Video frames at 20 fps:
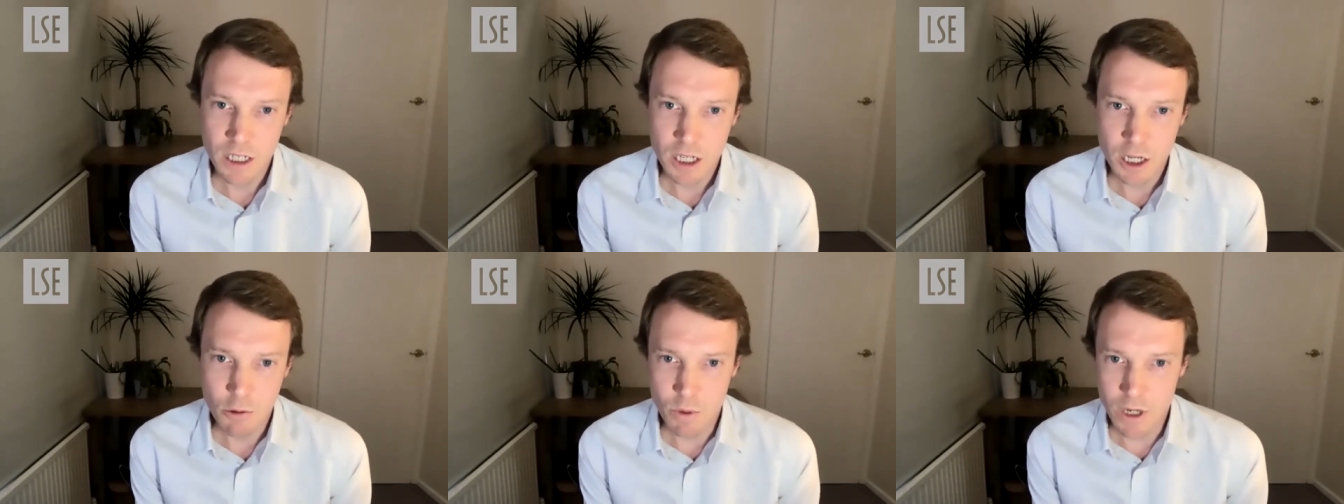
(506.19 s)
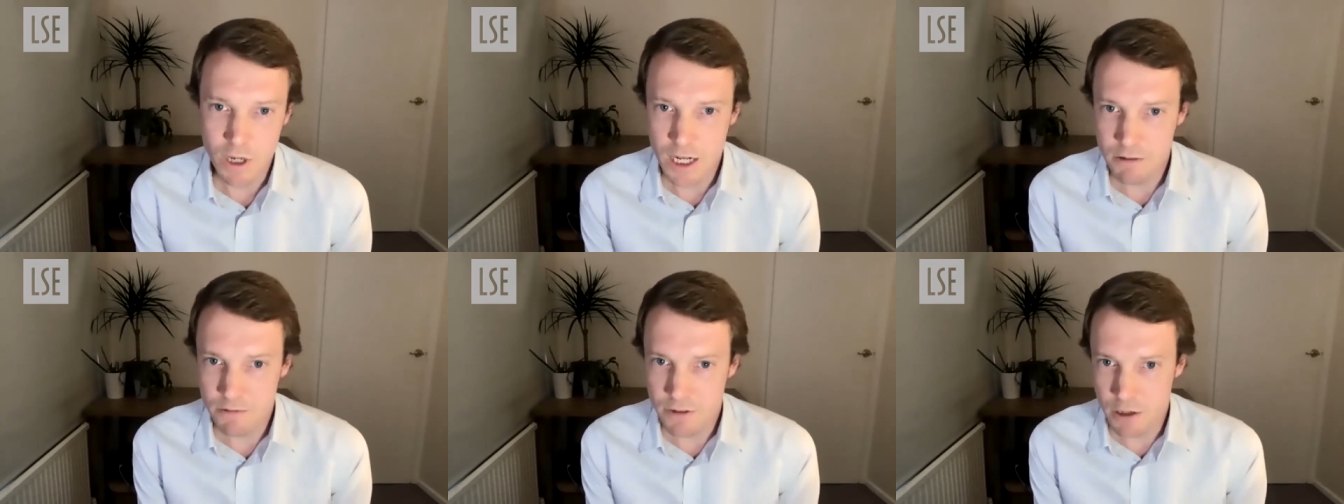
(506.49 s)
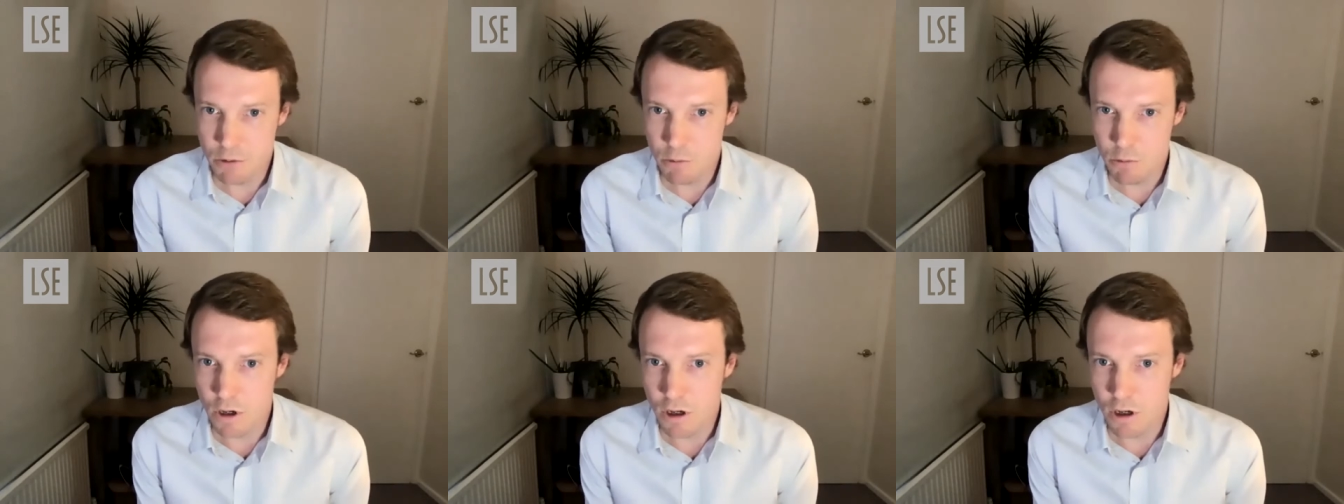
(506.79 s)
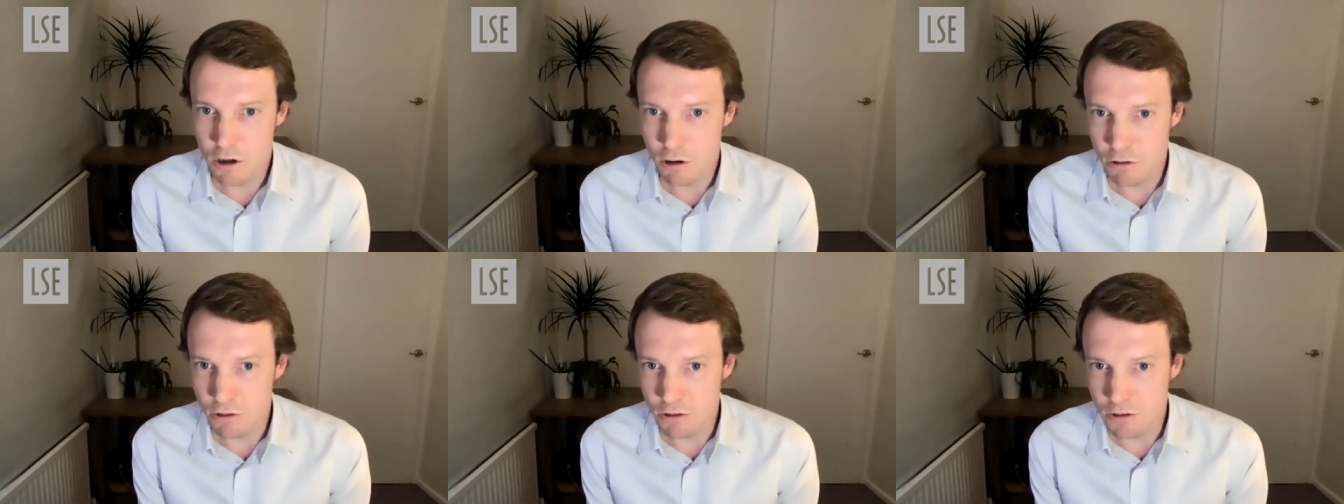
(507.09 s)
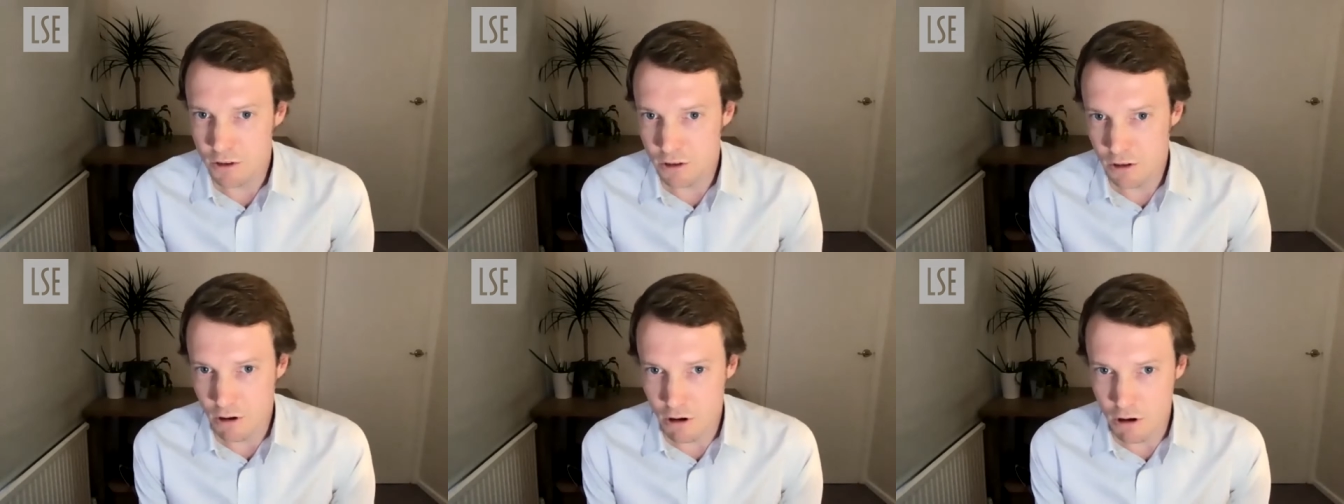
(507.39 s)
We live in a world
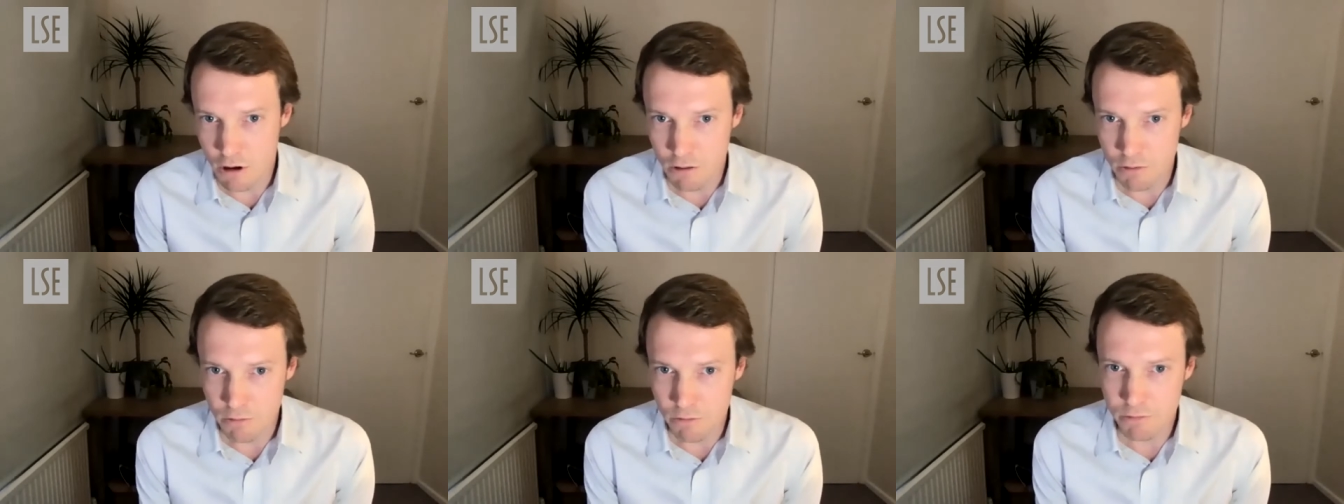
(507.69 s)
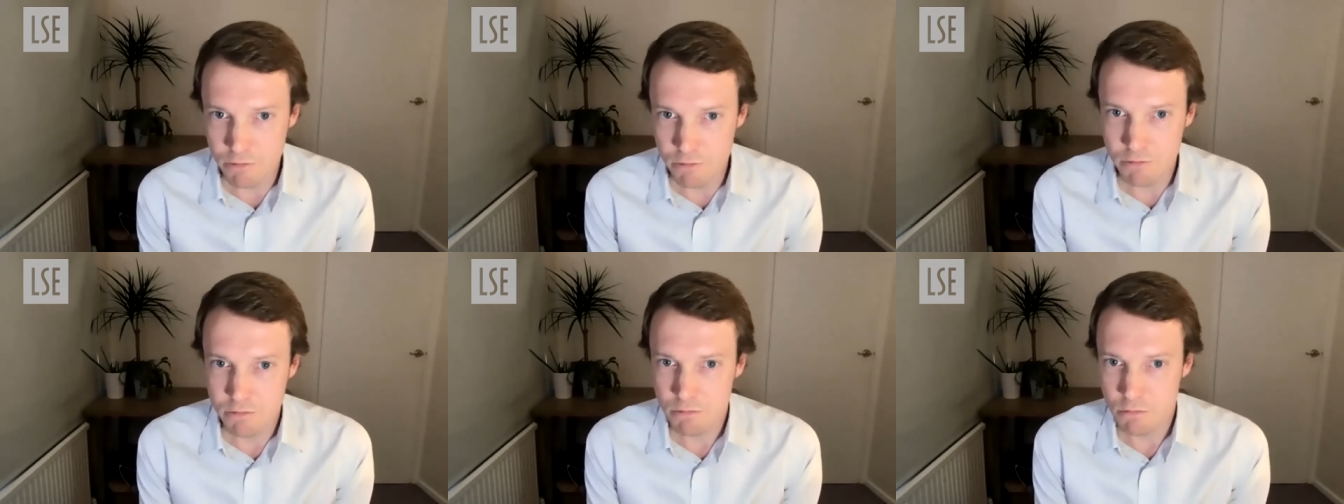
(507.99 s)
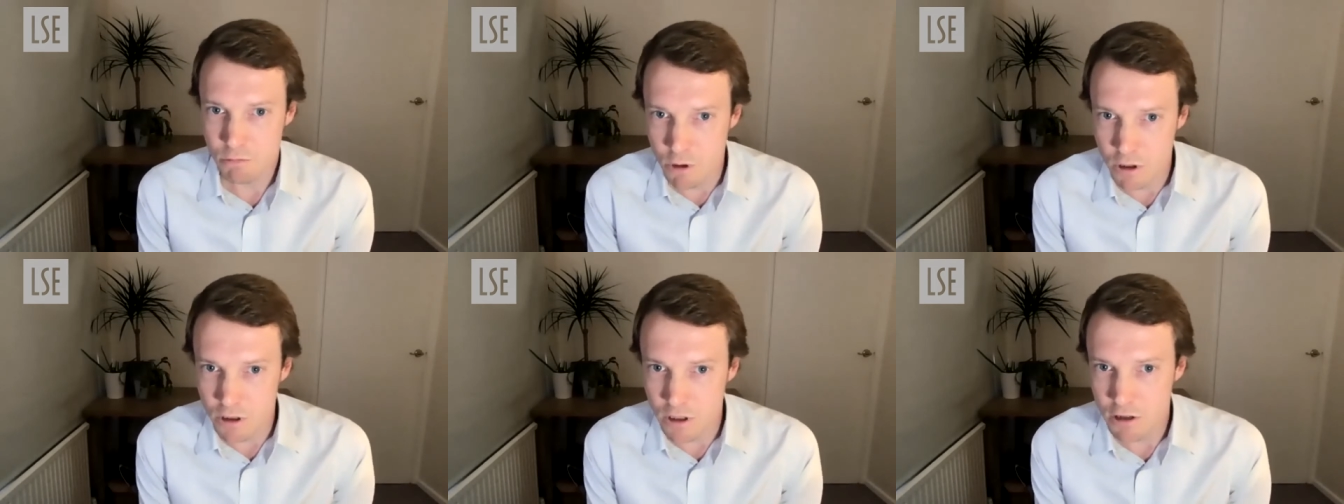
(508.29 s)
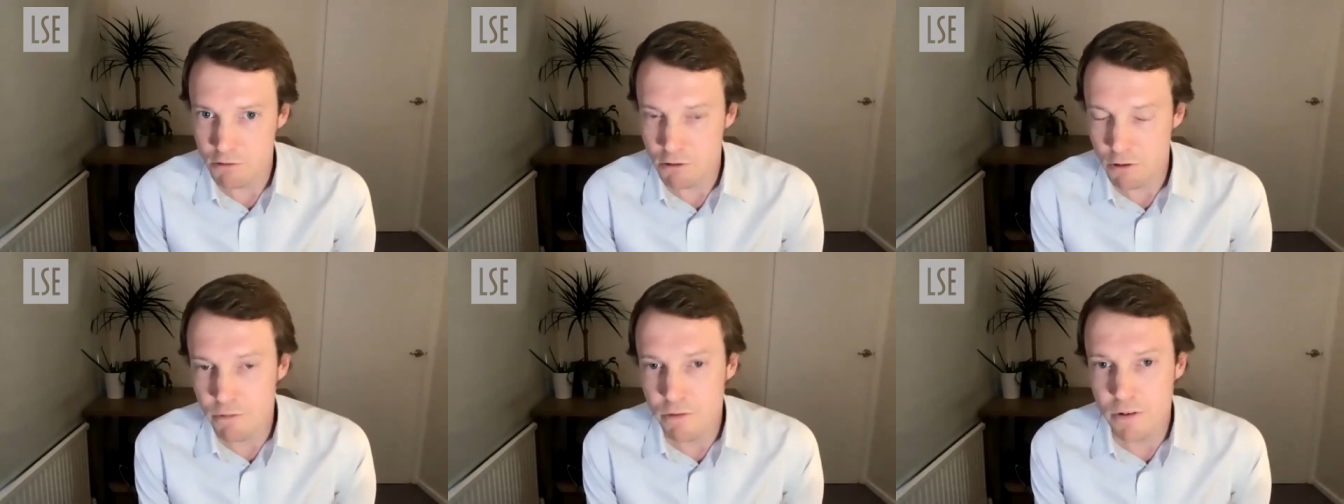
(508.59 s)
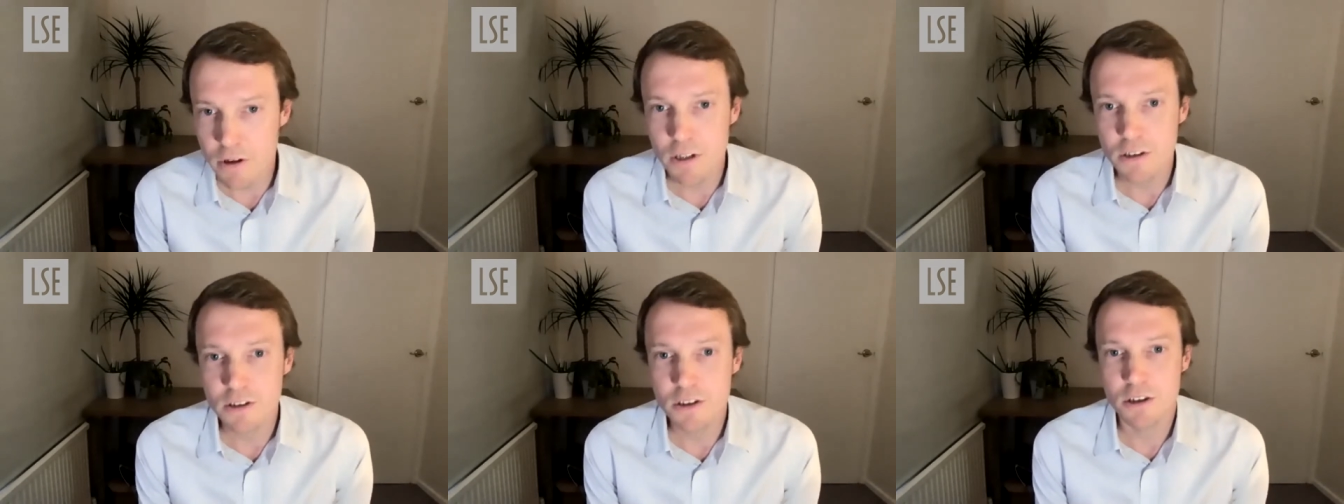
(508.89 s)
of what are
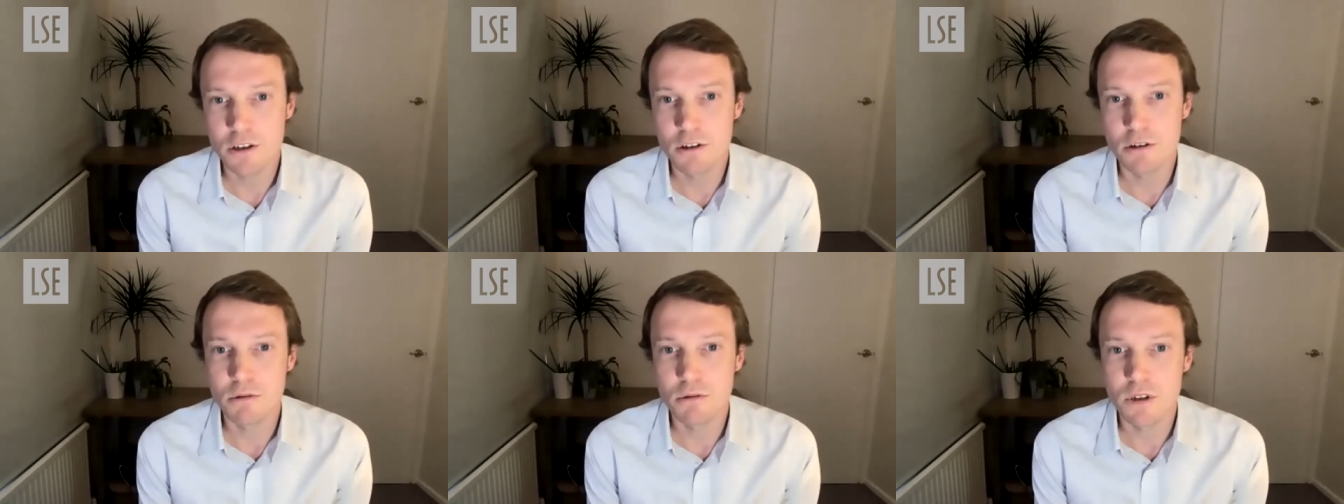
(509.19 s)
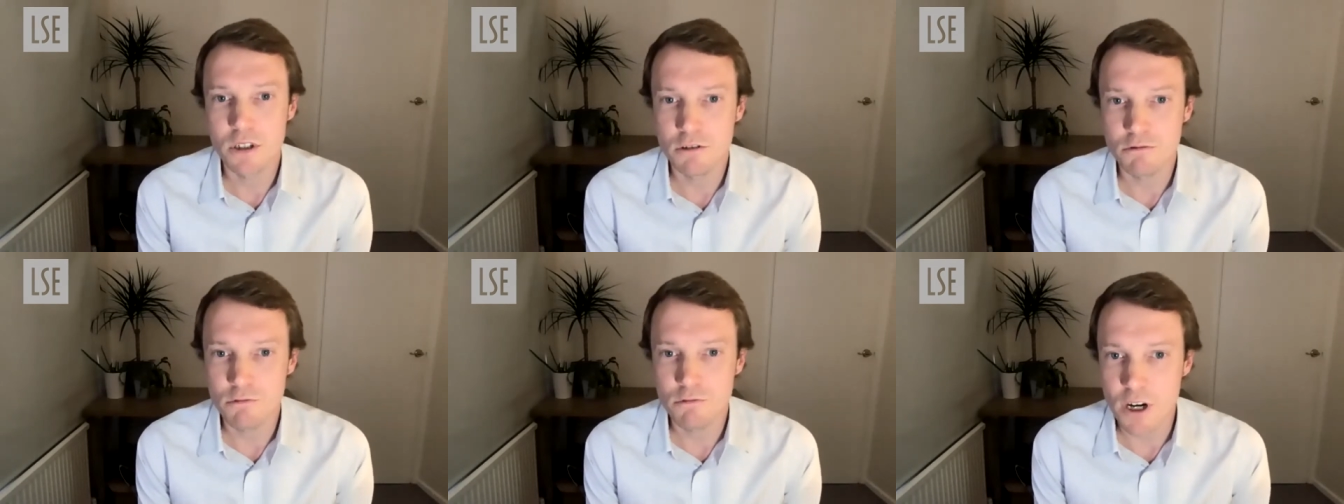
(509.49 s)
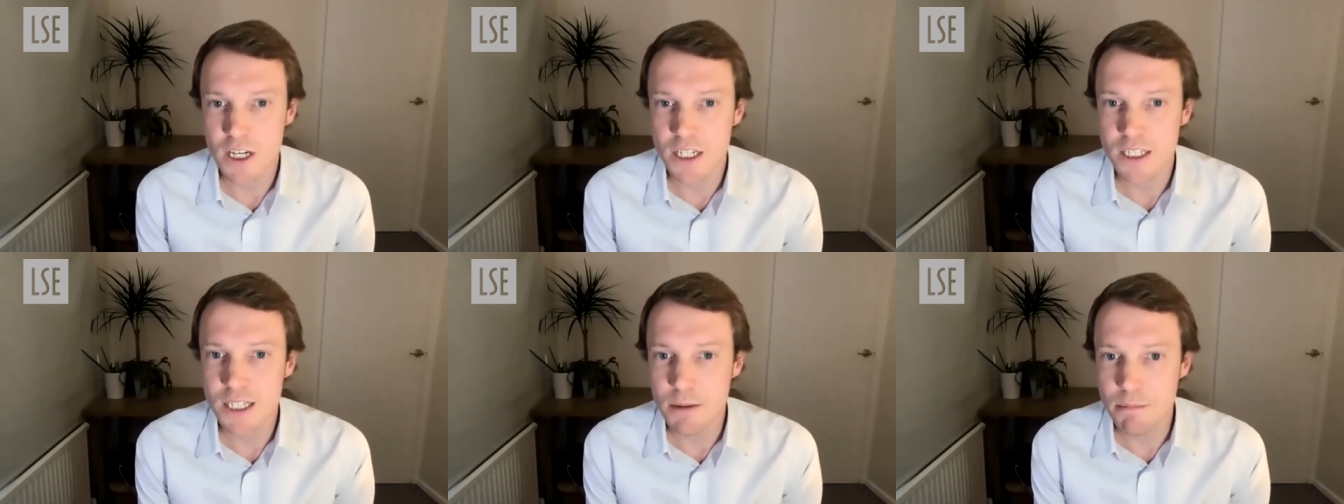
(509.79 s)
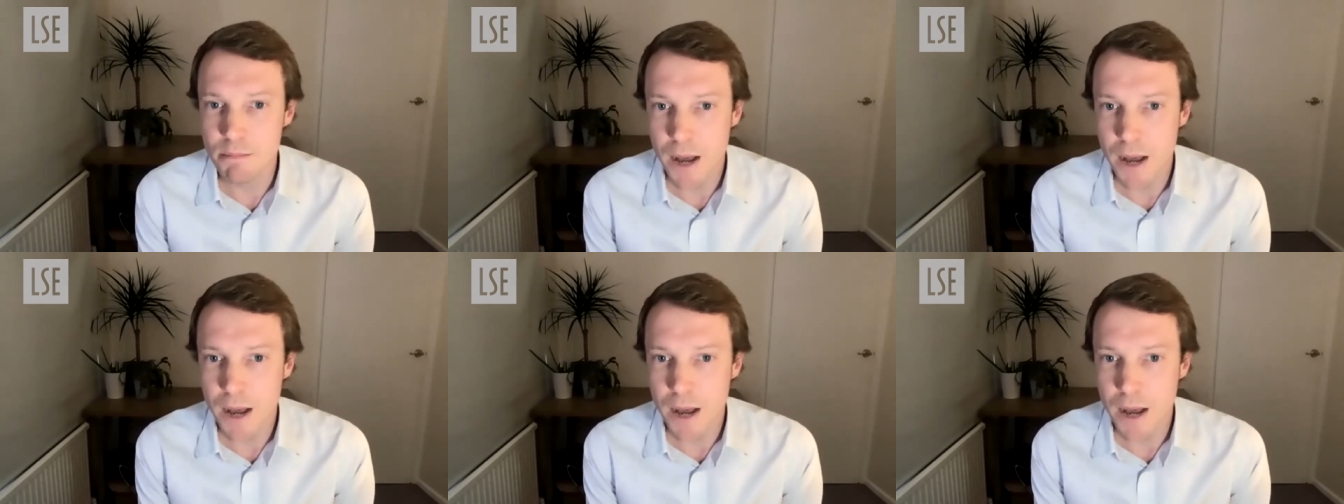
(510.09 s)
referred to as rising